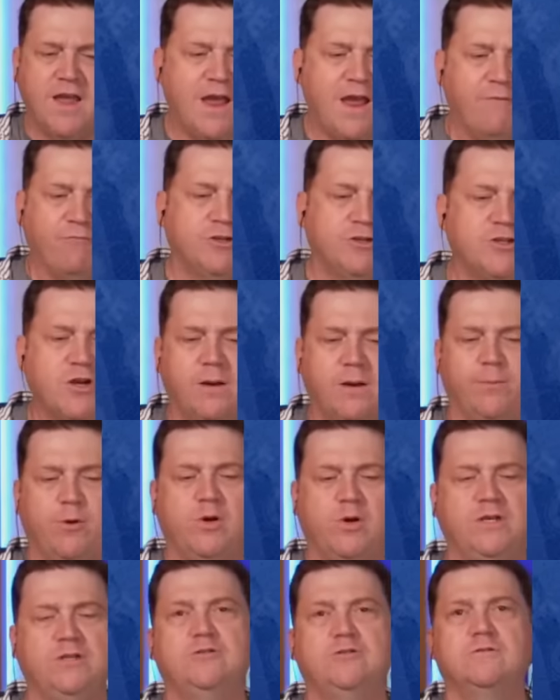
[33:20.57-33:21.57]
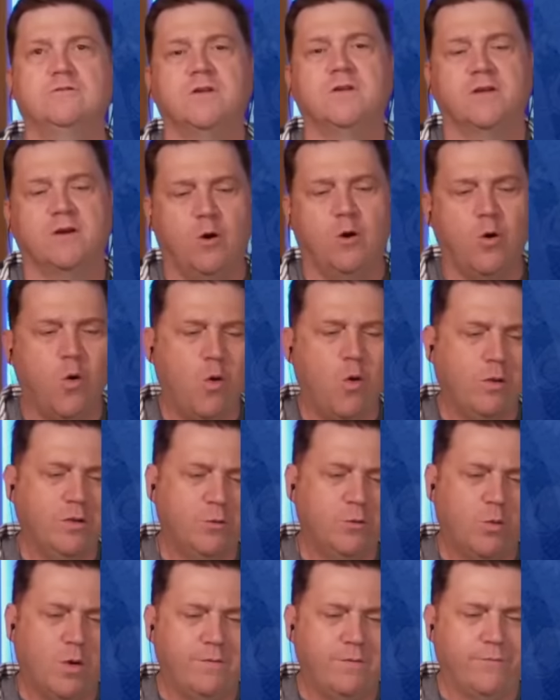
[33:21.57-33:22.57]
Every shot of Bogey Juice like a hole
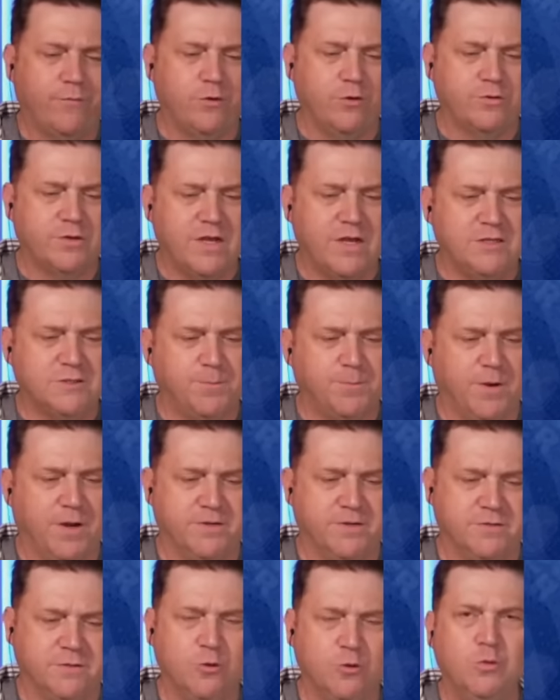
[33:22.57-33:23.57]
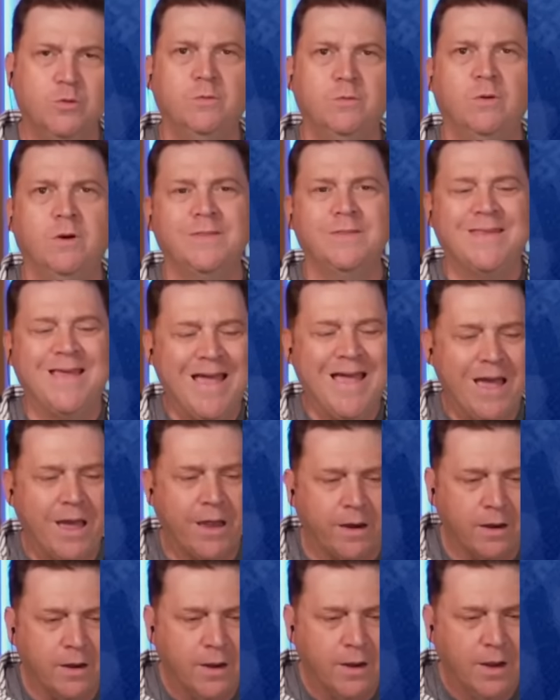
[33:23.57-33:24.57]
in one for your taste buds, and who wouldn't want that?